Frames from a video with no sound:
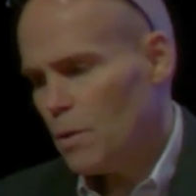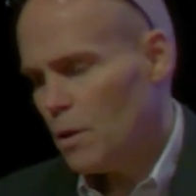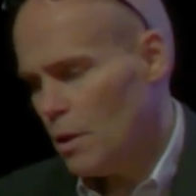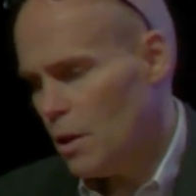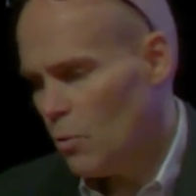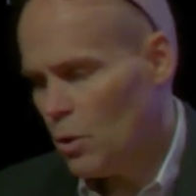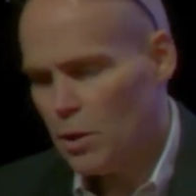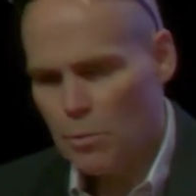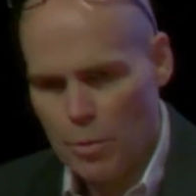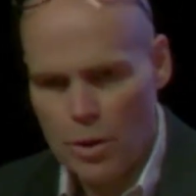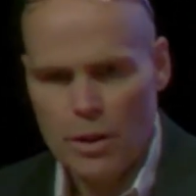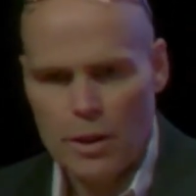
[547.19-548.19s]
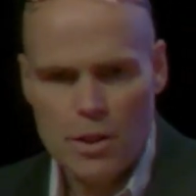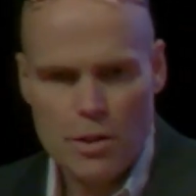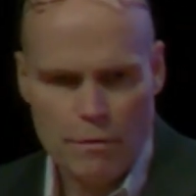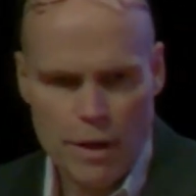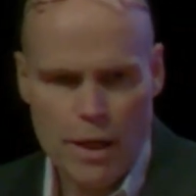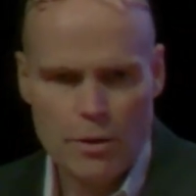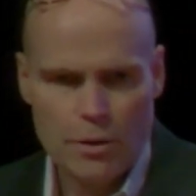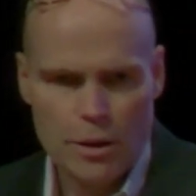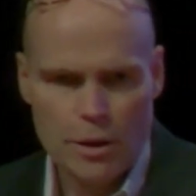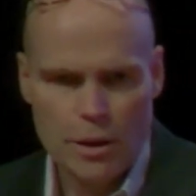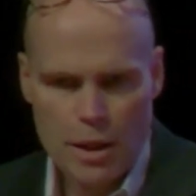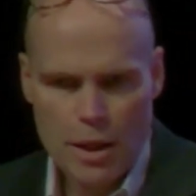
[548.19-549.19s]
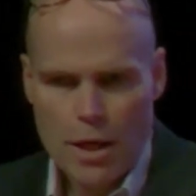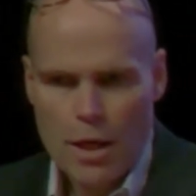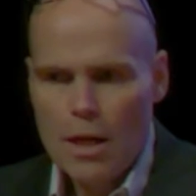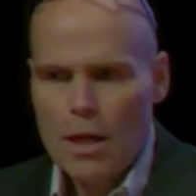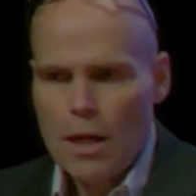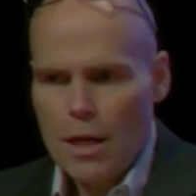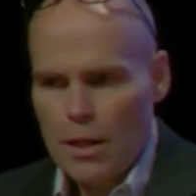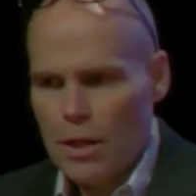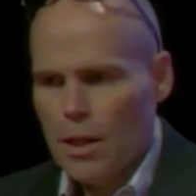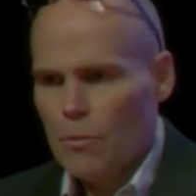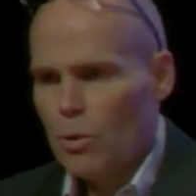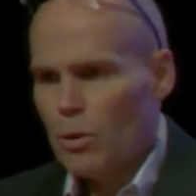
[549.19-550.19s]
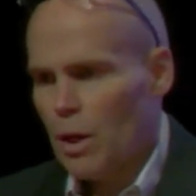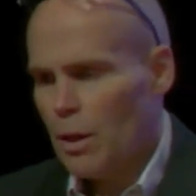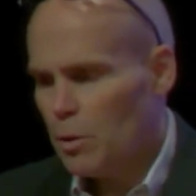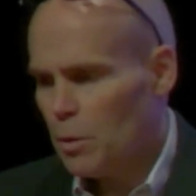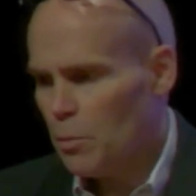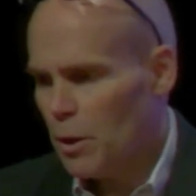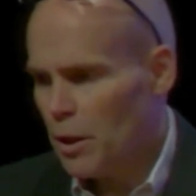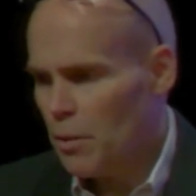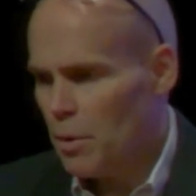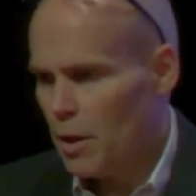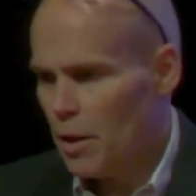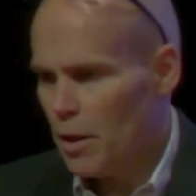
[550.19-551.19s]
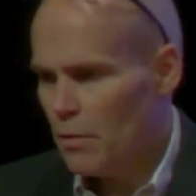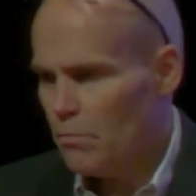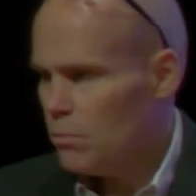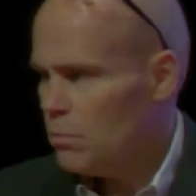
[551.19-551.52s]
Then went to Berkeley as a faculty. And then we were able to bring him here